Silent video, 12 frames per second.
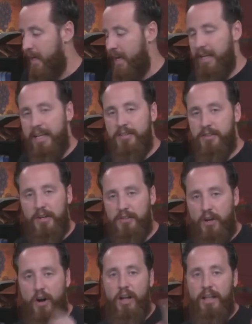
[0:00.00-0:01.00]
And he
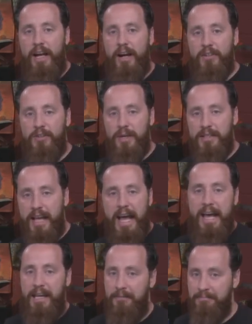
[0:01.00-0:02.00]
starts calling out to us,
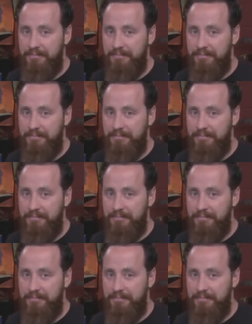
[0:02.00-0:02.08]
"Hey,